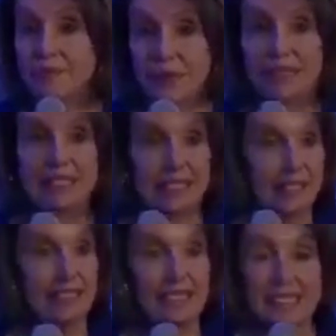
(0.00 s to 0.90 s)

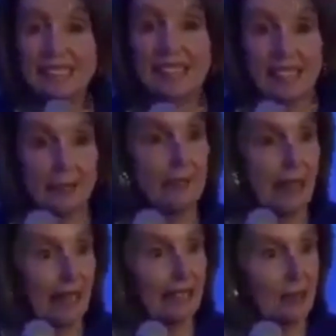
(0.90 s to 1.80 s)
basically he's saying
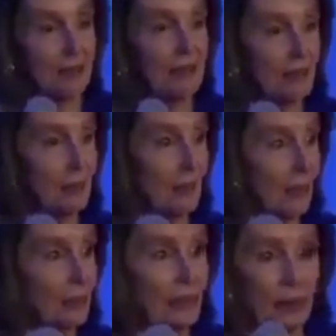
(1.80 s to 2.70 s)
back to me, why
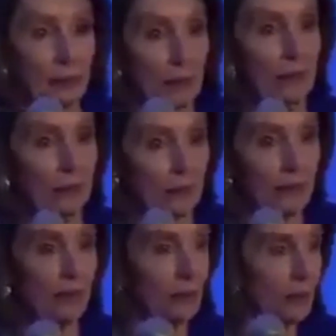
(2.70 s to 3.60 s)
would I work with
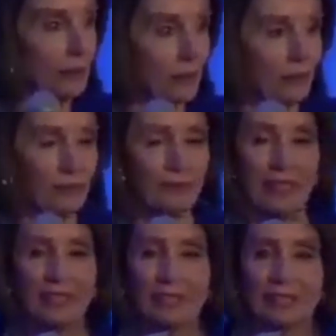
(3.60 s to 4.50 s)
you if you're
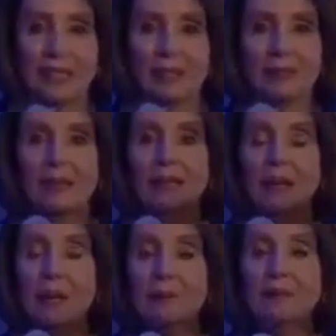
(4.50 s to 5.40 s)
investigating me?
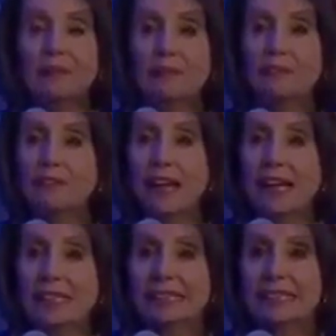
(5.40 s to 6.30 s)
But the
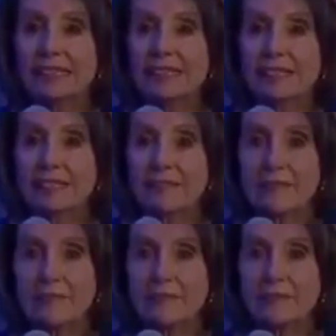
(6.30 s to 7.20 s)
fact is,
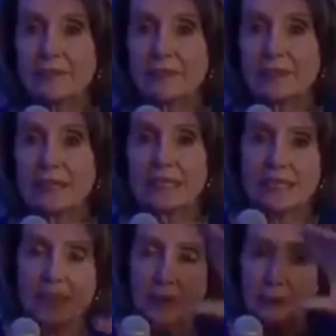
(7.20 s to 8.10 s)

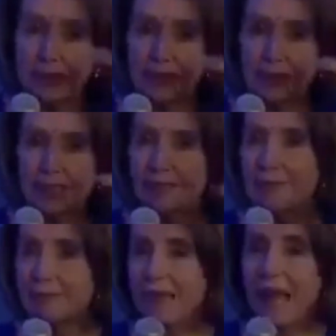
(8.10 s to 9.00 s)
something
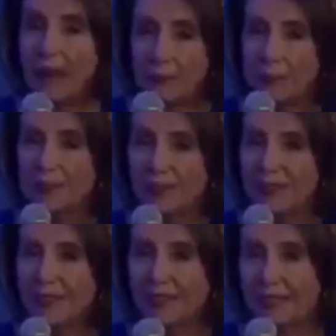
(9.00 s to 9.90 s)
happened
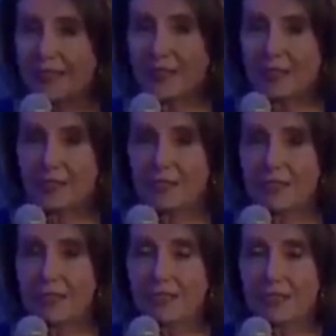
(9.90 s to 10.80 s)
there.
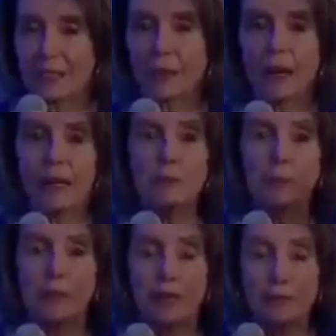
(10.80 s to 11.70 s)
So I
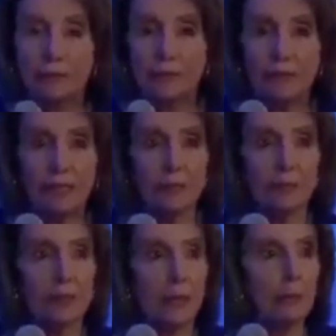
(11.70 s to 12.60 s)
pray for
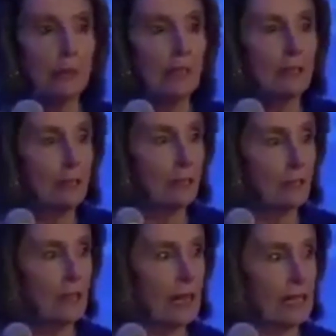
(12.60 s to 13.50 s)
him and I pray for the
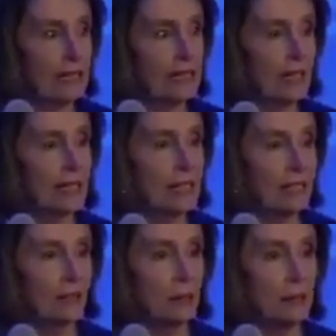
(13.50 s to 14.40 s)
United States
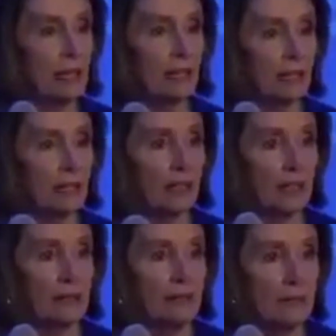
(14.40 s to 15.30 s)
of
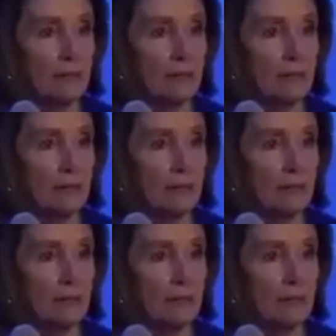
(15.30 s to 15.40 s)
America.